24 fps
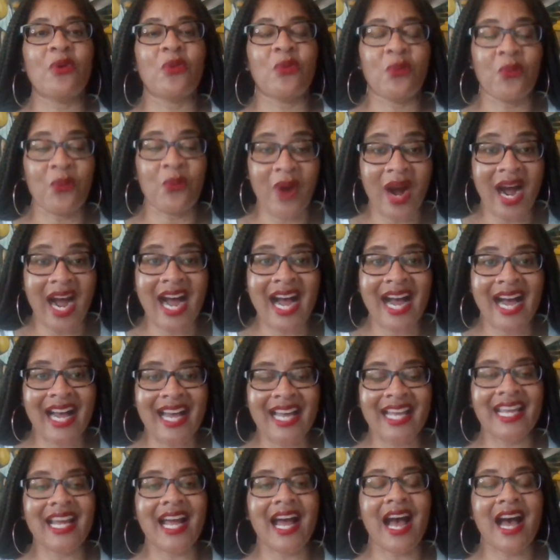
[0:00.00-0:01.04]

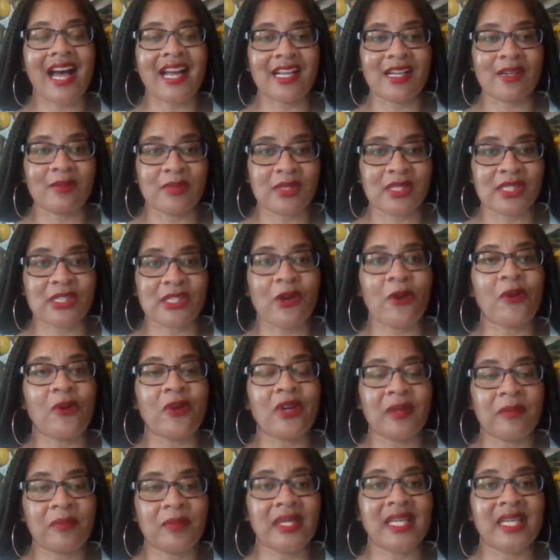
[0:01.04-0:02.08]
Why I am so
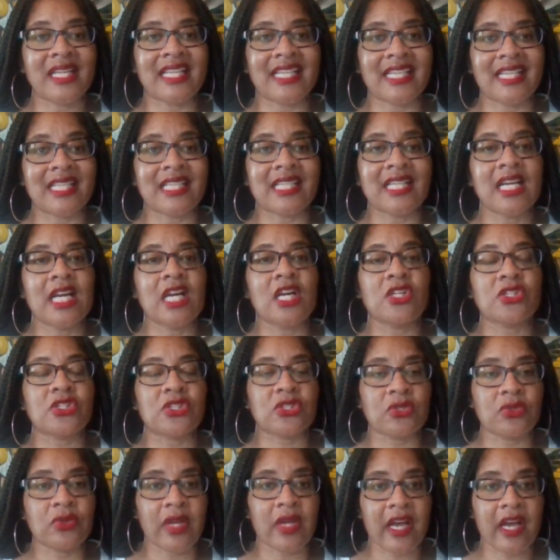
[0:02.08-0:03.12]
committed
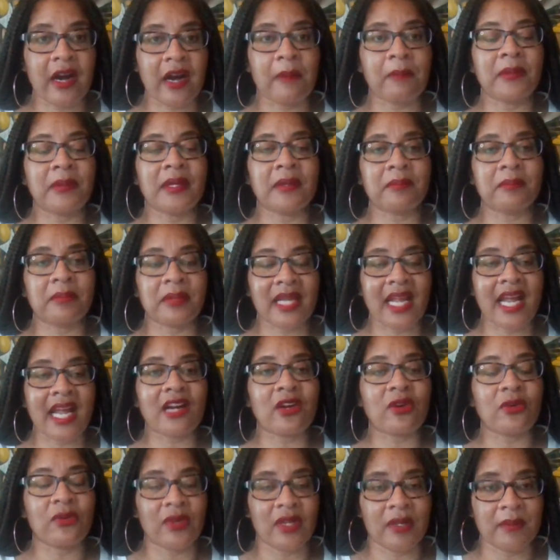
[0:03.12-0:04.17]
to helping Black
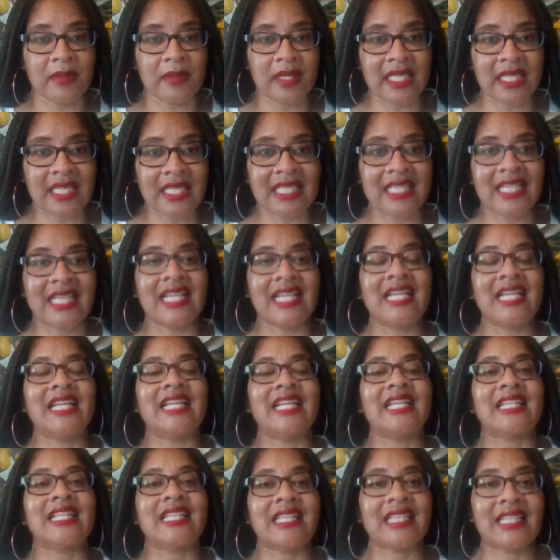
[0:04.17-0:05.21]
women
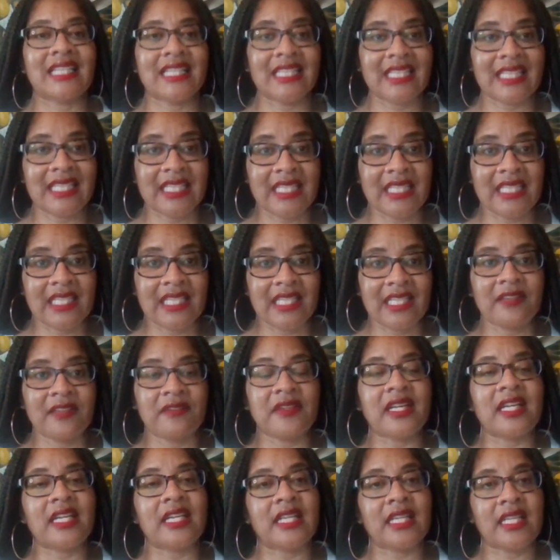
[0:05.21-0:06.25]
leave and
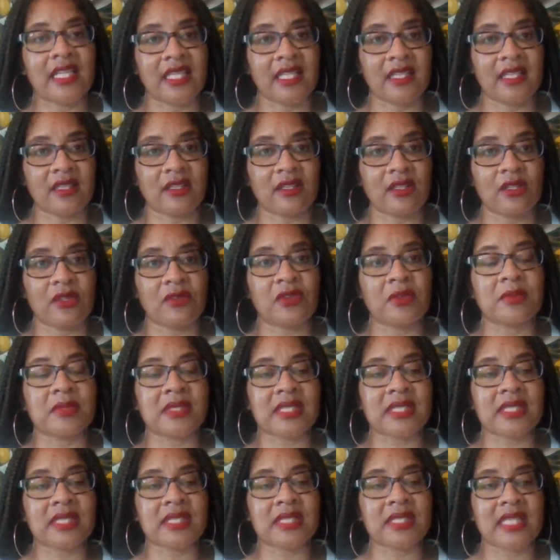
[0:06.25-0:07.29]
heal from
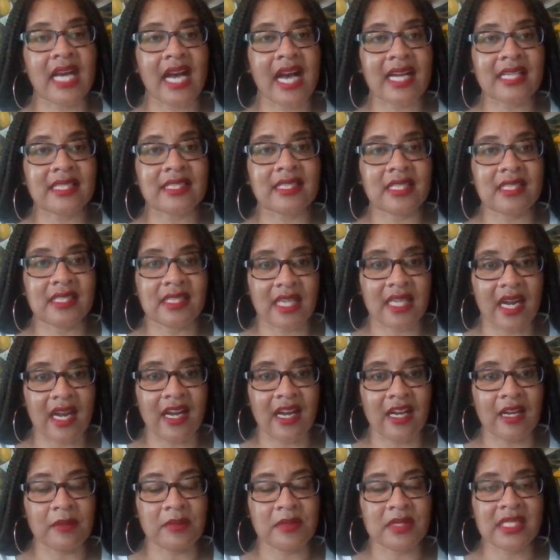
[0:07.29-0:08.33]
toxic jobs,
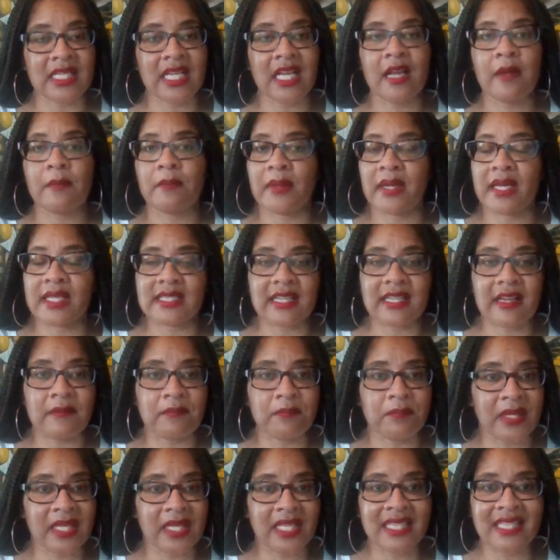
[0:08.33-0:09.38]
because I've been
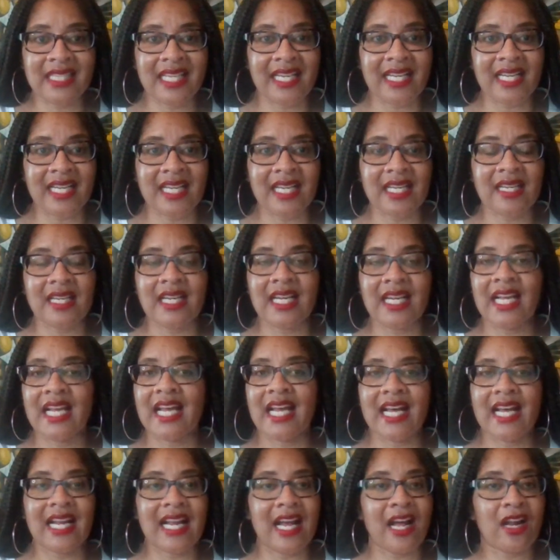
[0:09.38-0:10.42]
there and I
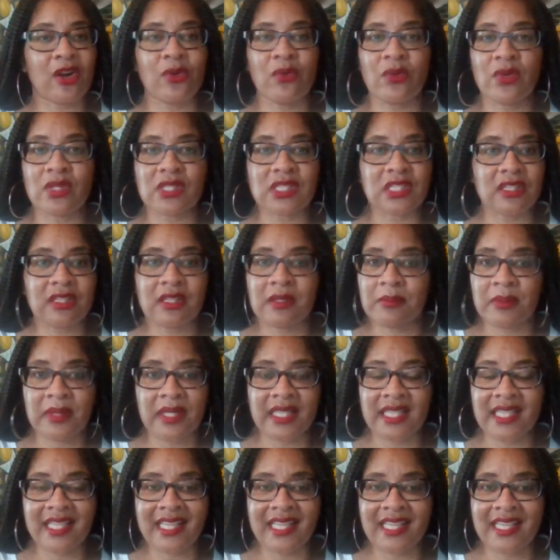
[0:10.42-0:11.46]
don't want you to be there.
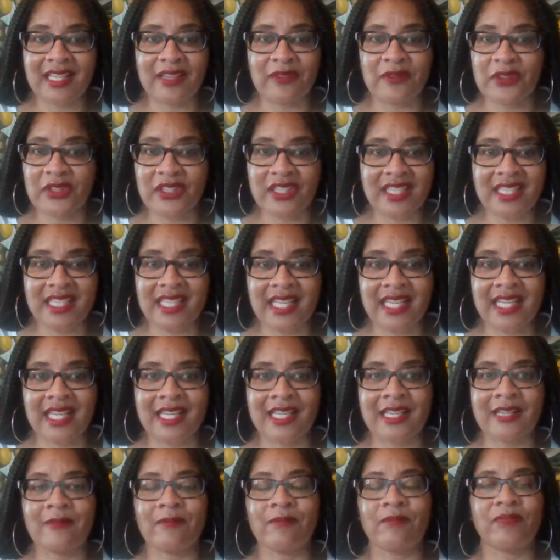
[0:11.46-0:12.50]
If you're there,
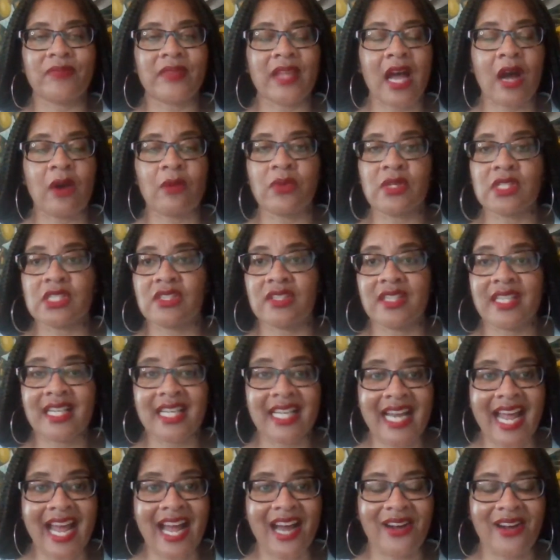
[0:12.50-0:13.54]
I want you to get out
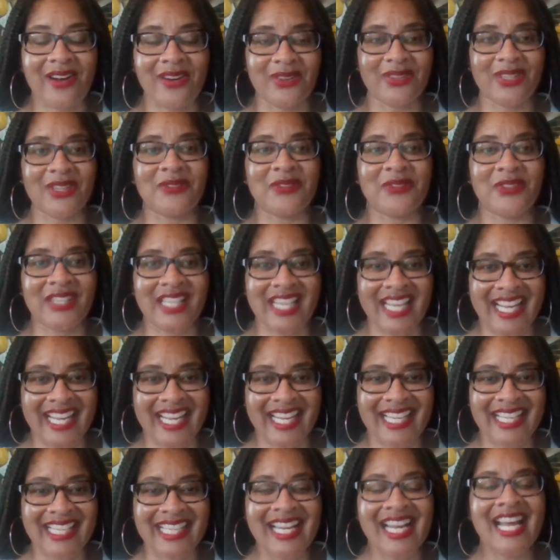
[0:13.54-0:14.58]
if you can.
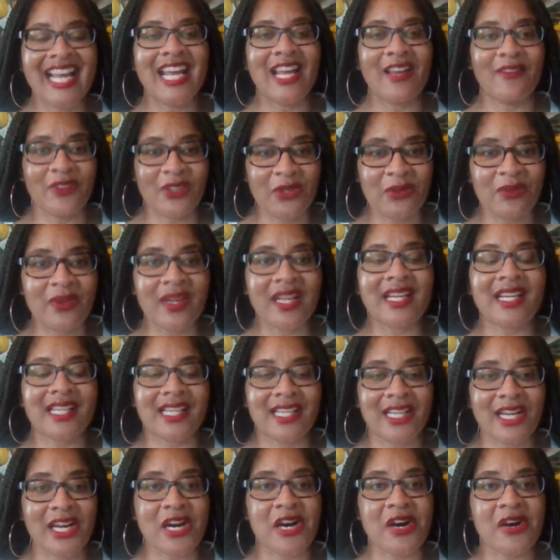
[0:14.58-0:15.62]
If you're ready to
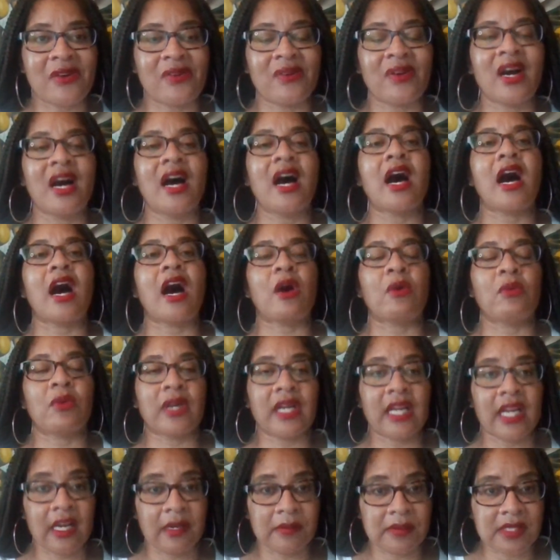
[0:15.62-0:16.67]
go, I want to help
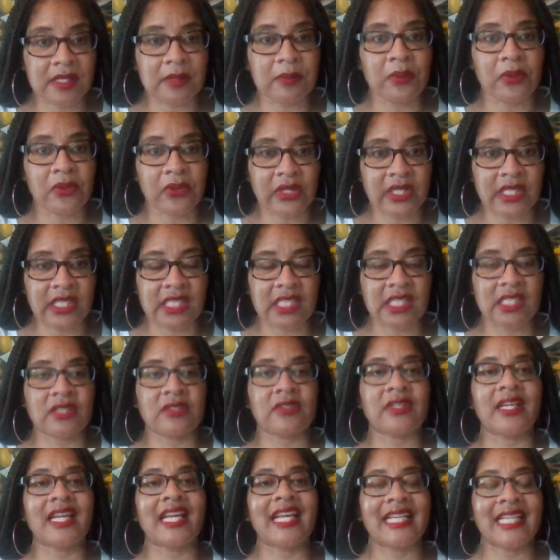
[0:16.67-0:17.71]
support you
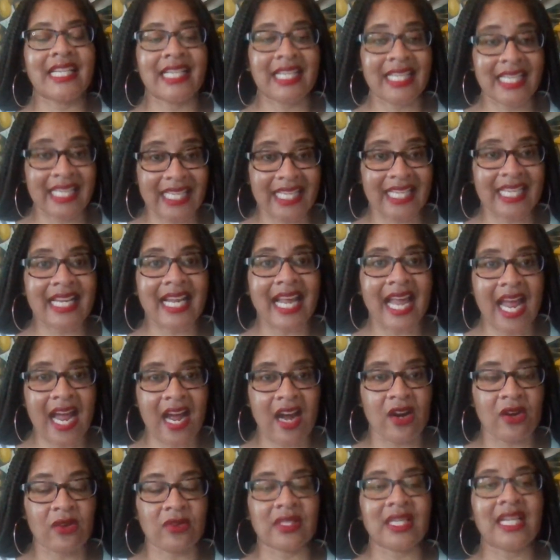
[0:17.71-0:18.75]
in getting out
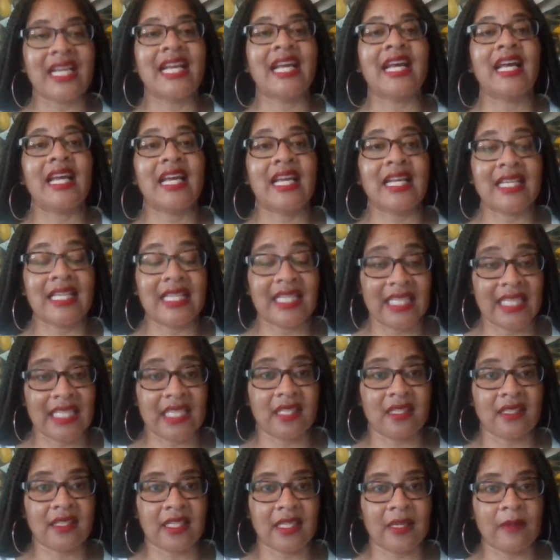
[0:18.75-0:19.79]
and healing.
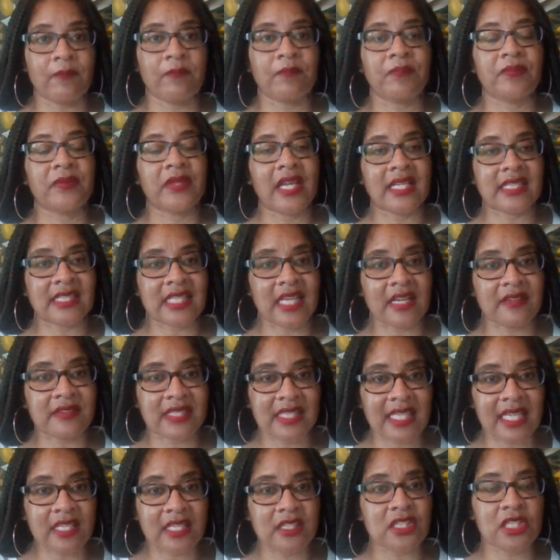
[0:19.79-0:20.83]
As I've said
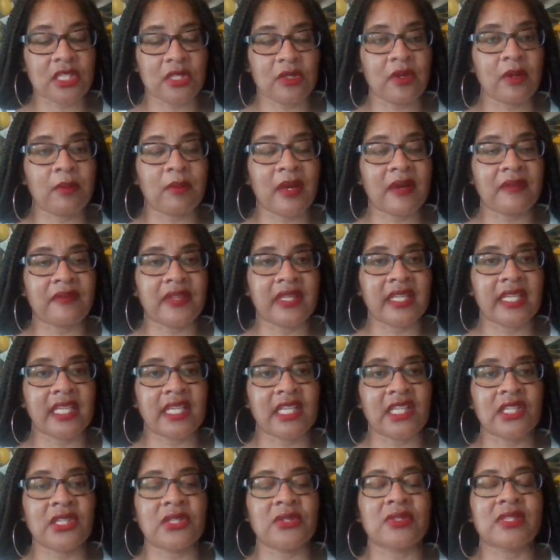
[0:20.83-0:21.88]
too in my videos,
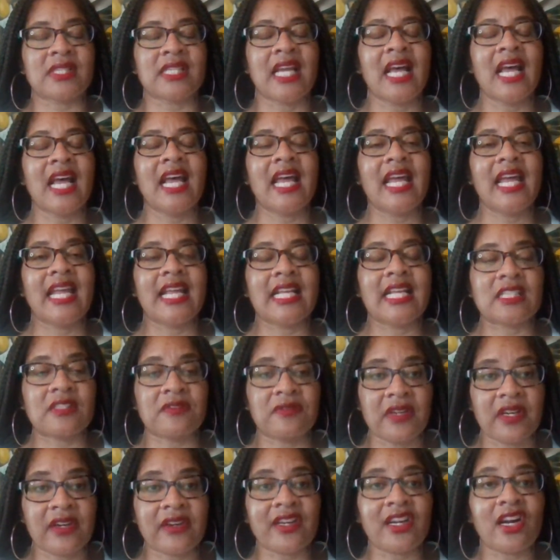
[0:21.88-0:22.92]
it's very
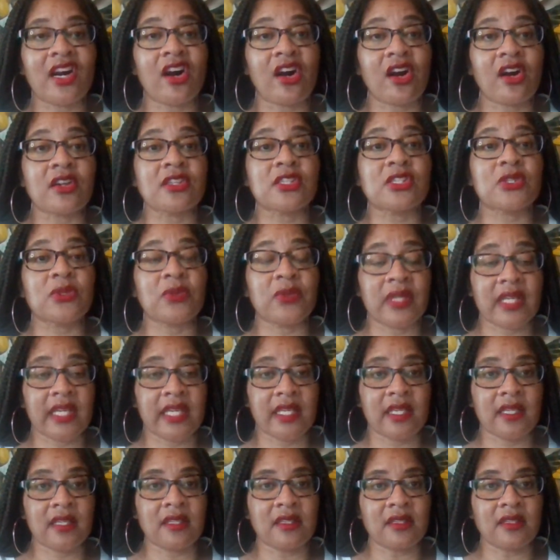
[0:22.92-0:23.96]
hard to heal
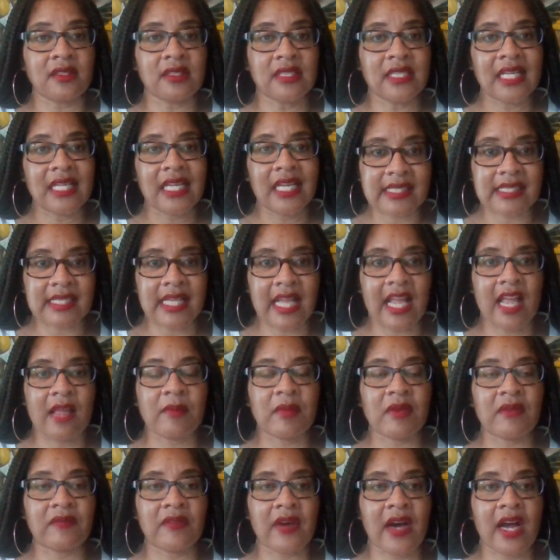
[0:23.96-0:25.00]
in the same
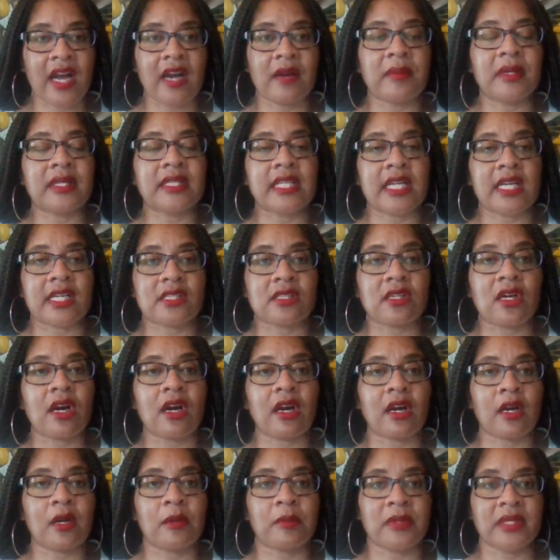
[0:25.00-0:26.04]
environment that is
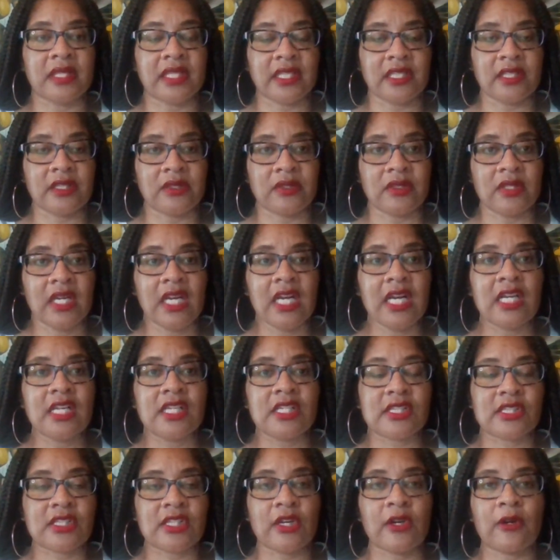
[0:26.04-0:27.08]
harming you.
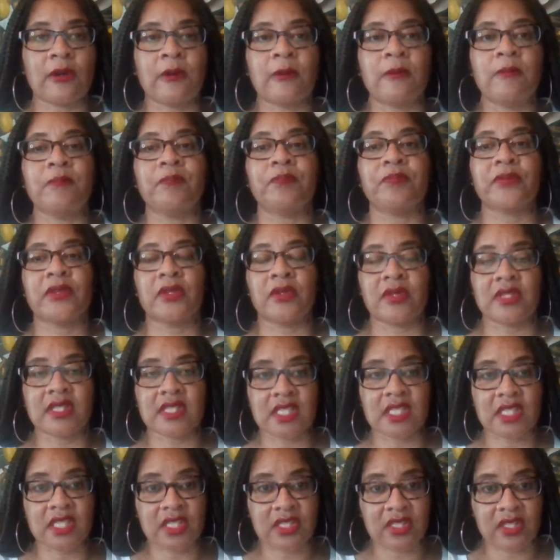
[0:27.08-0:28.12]
So you can
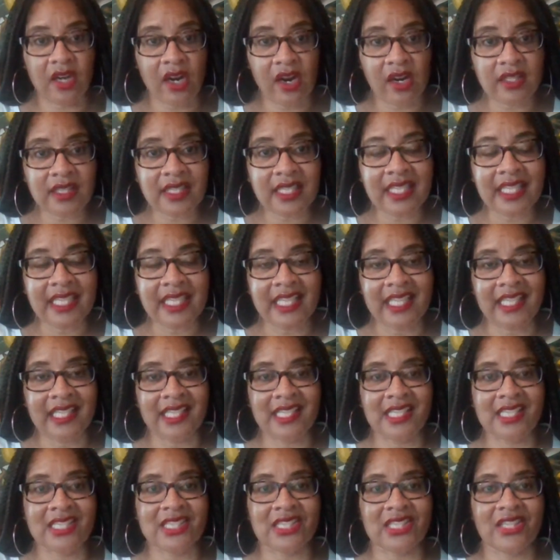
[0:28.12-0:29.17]
start the healing
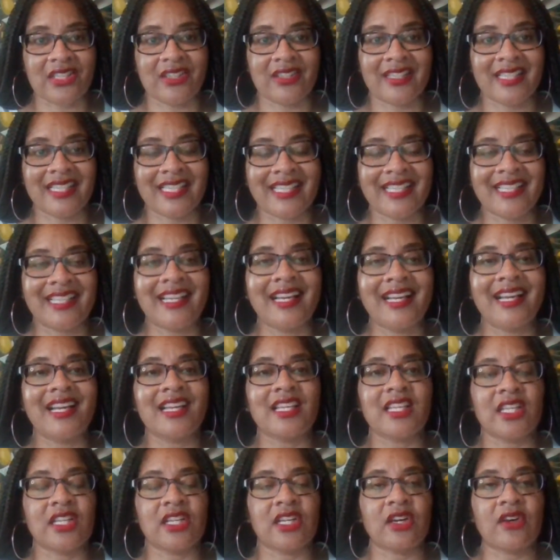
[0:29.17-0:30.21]
journey, you
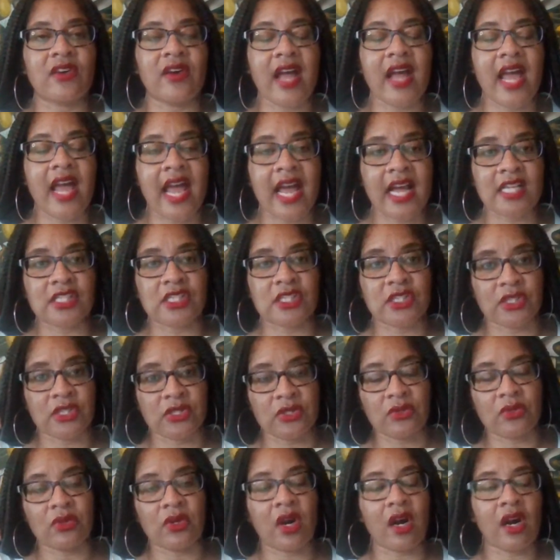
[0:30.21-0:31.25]
know, as you
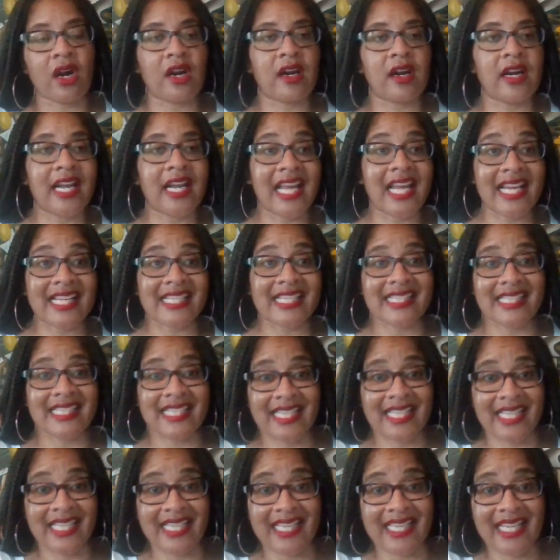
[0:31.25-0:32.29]
are exiting
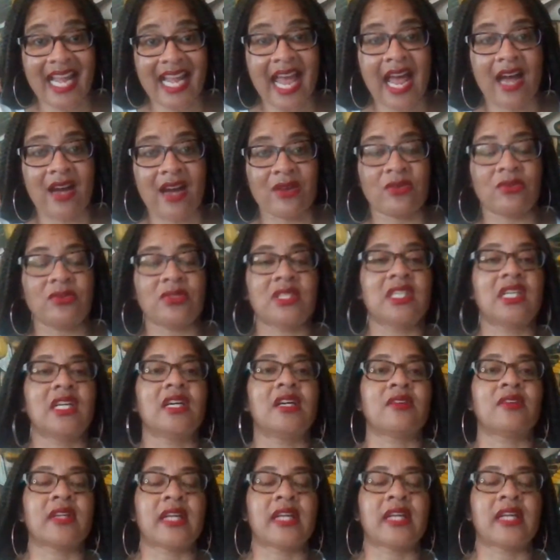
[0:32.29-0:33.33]
out,
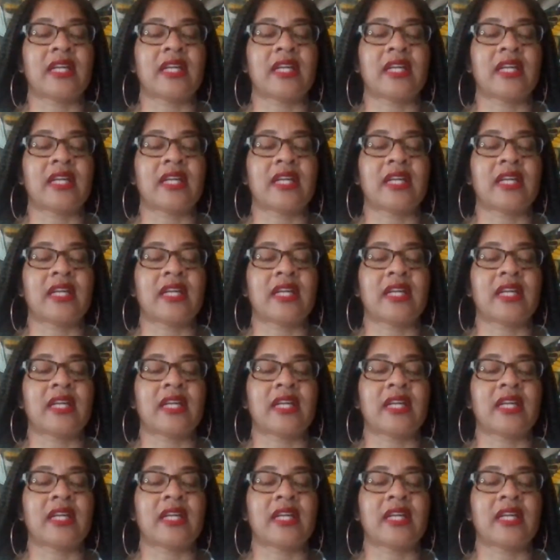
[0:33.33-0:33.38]
okay?